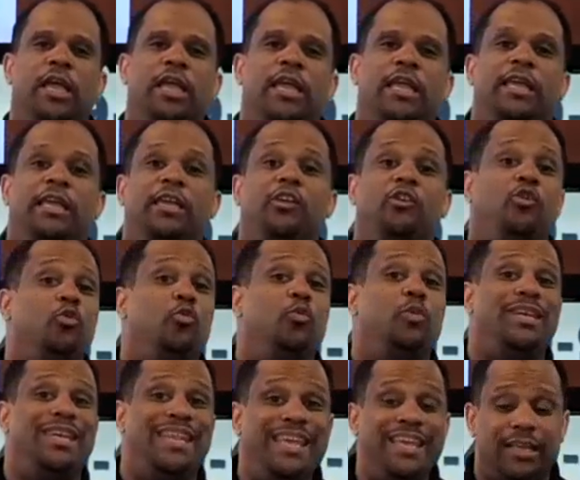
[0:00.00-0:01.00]
He
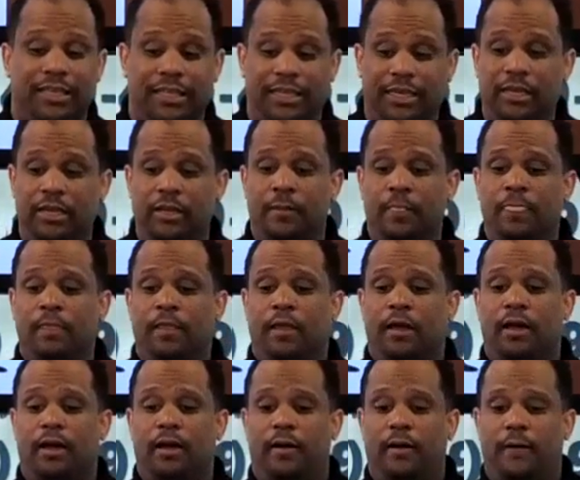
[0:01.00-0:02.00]
uniquely
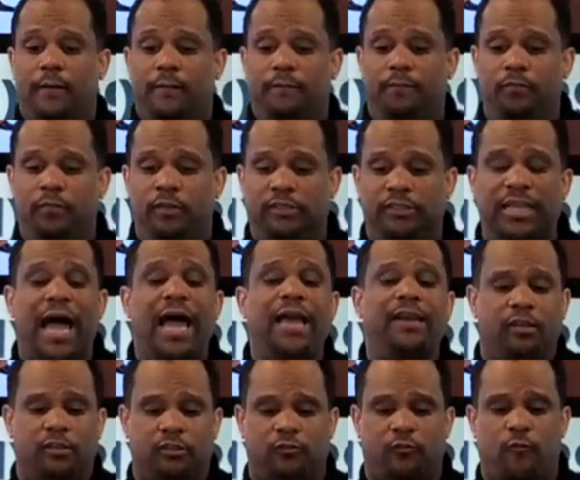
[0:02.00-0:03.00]
designed
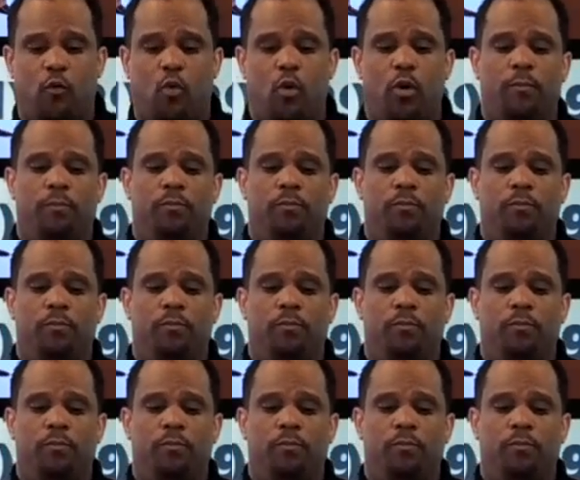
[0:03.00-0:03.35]
us for.